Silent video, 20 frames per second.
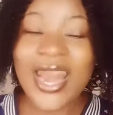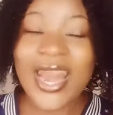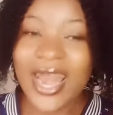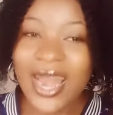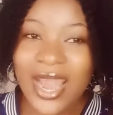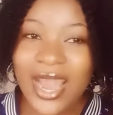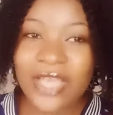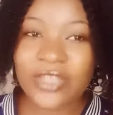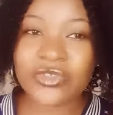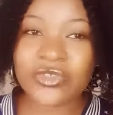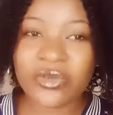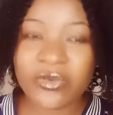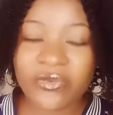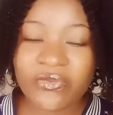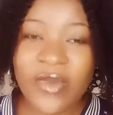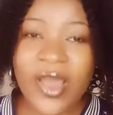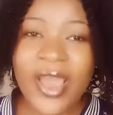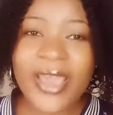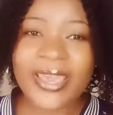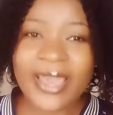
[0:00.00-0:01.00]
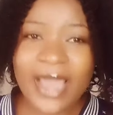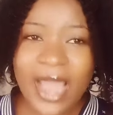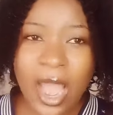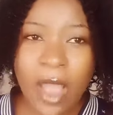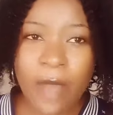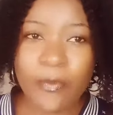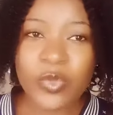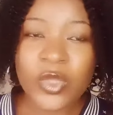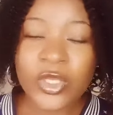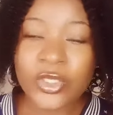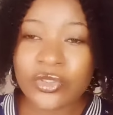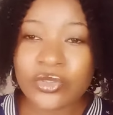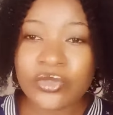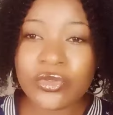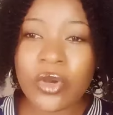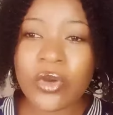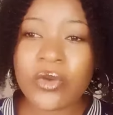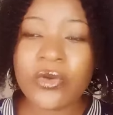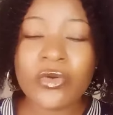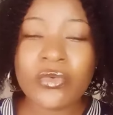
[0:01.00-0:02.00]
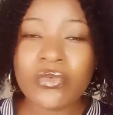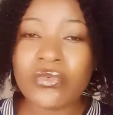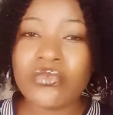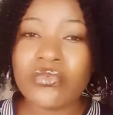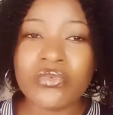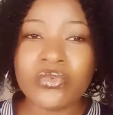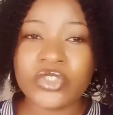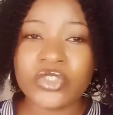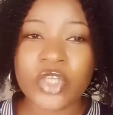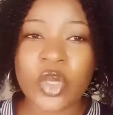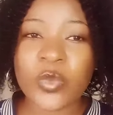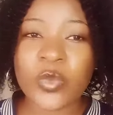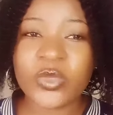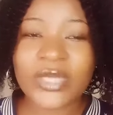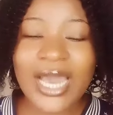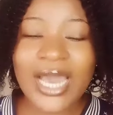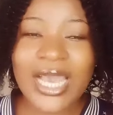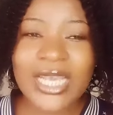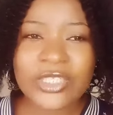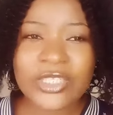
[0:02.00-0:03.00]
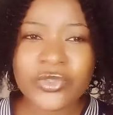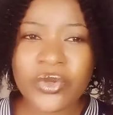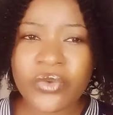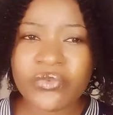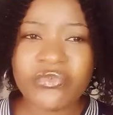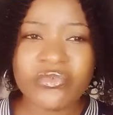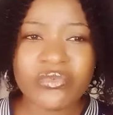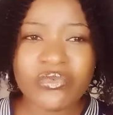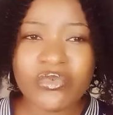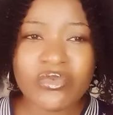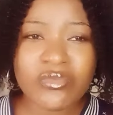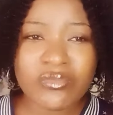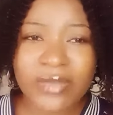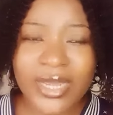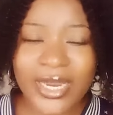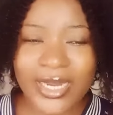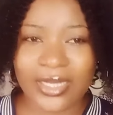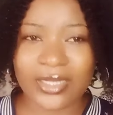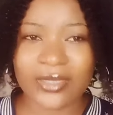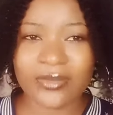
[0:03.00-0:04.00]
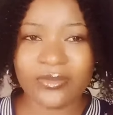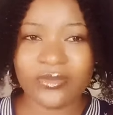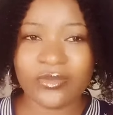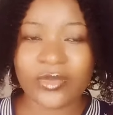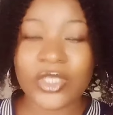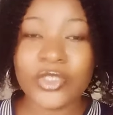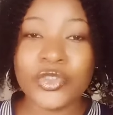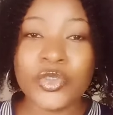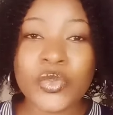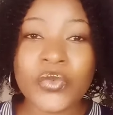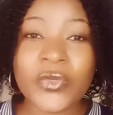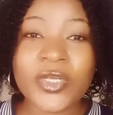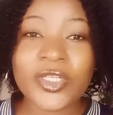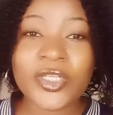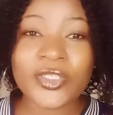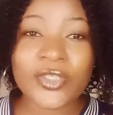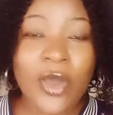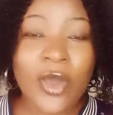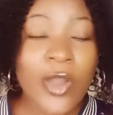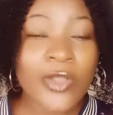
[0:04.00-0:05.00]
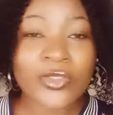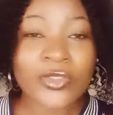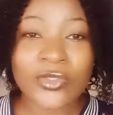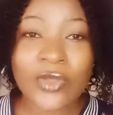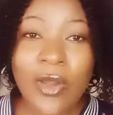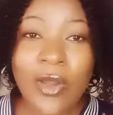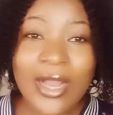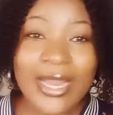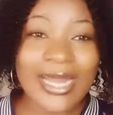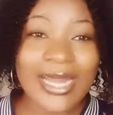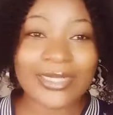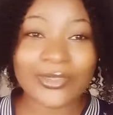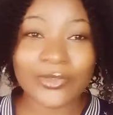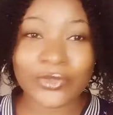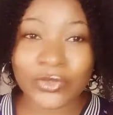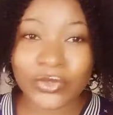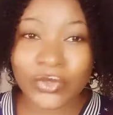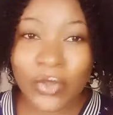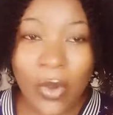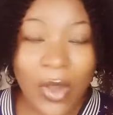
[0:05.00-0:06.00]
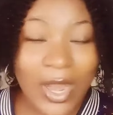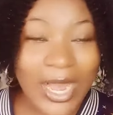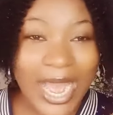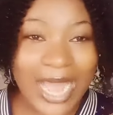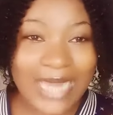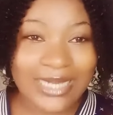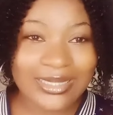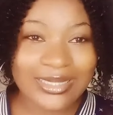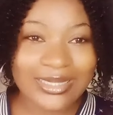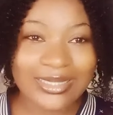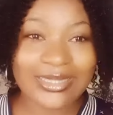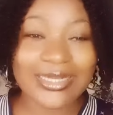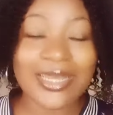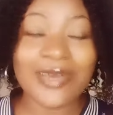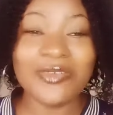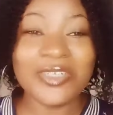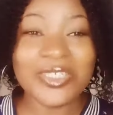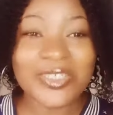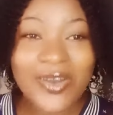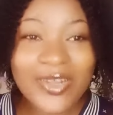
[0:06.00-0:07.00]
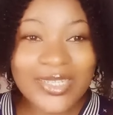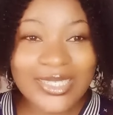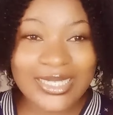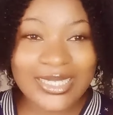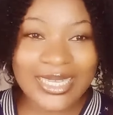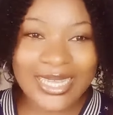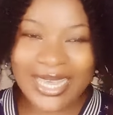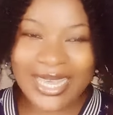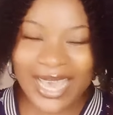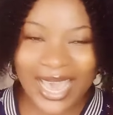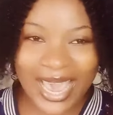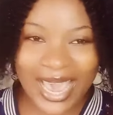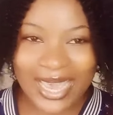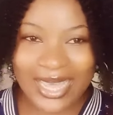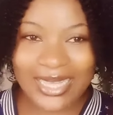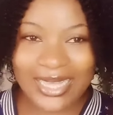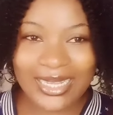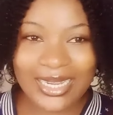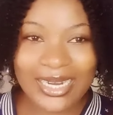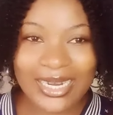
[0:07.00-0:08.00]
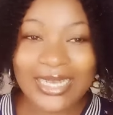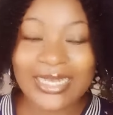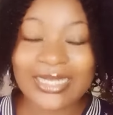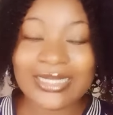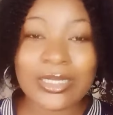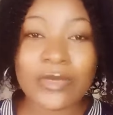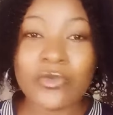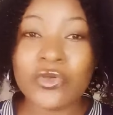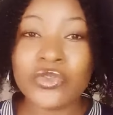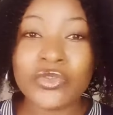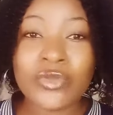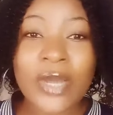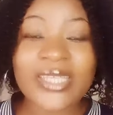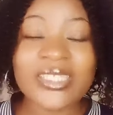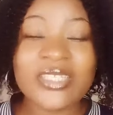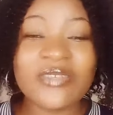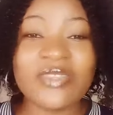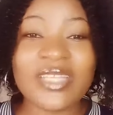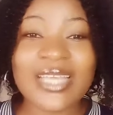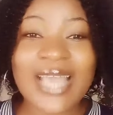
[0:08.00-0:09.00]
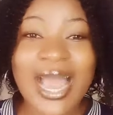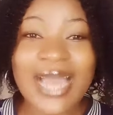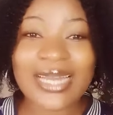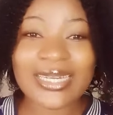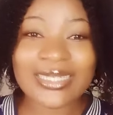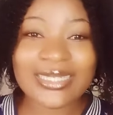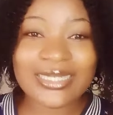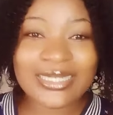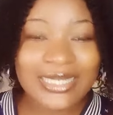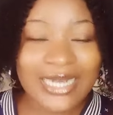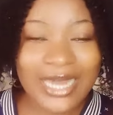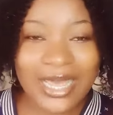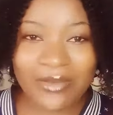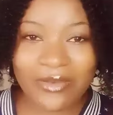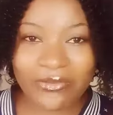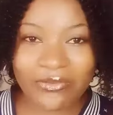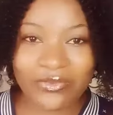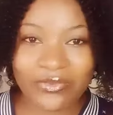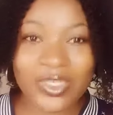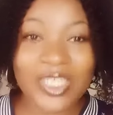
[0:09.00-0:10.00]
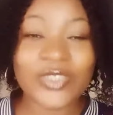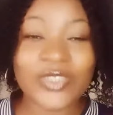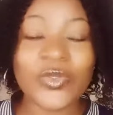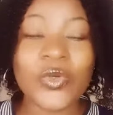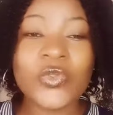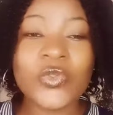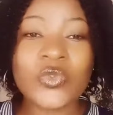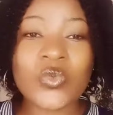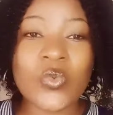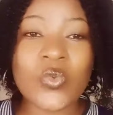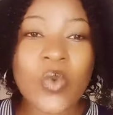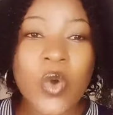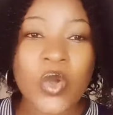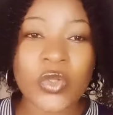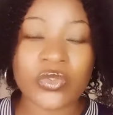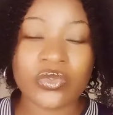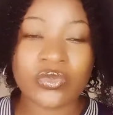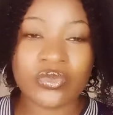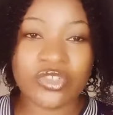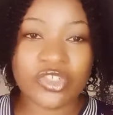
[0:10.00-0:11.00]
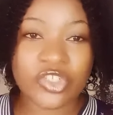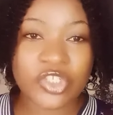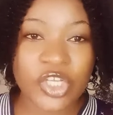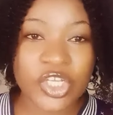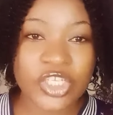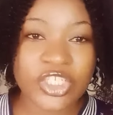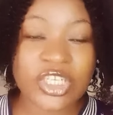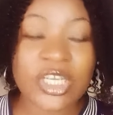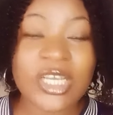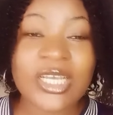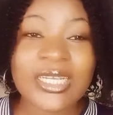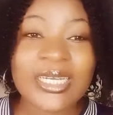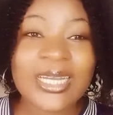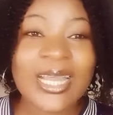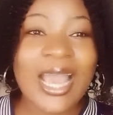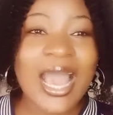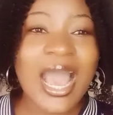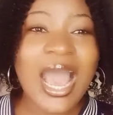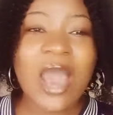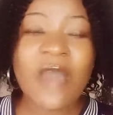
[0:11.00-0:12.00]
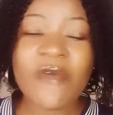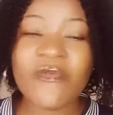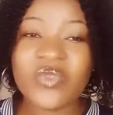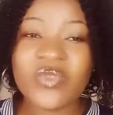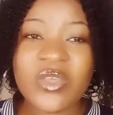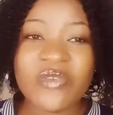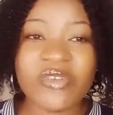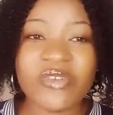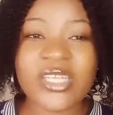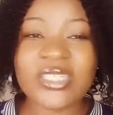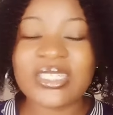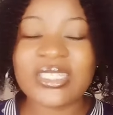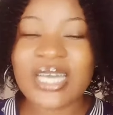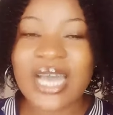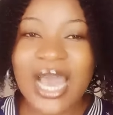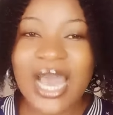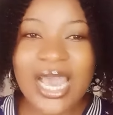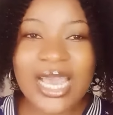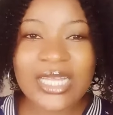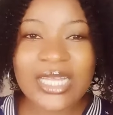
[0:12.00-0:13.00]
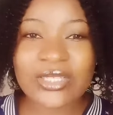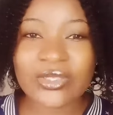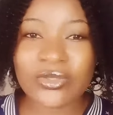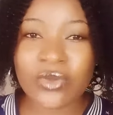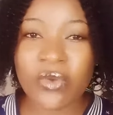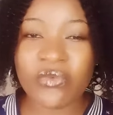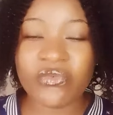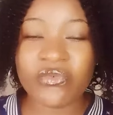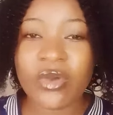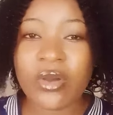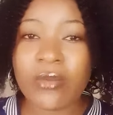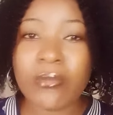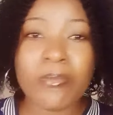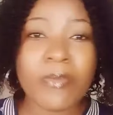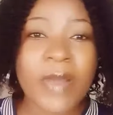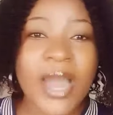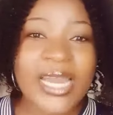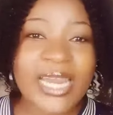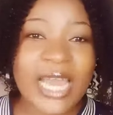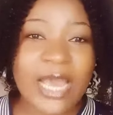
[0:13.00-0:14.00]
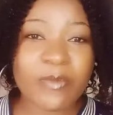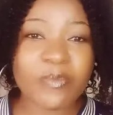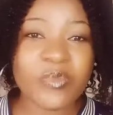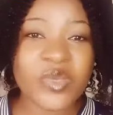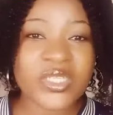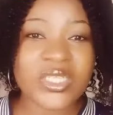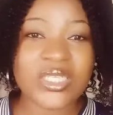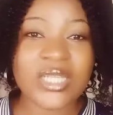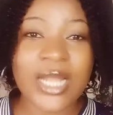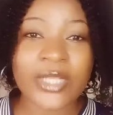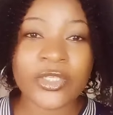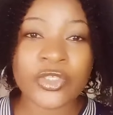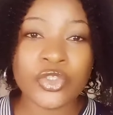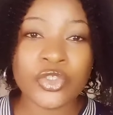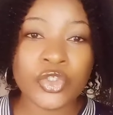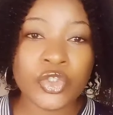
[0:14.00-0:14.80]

electrify her. You know, some kind of woman, you will talk and they will not hear. They will do as if they are deaf. They don't want to change. They have different kinds of bad habits that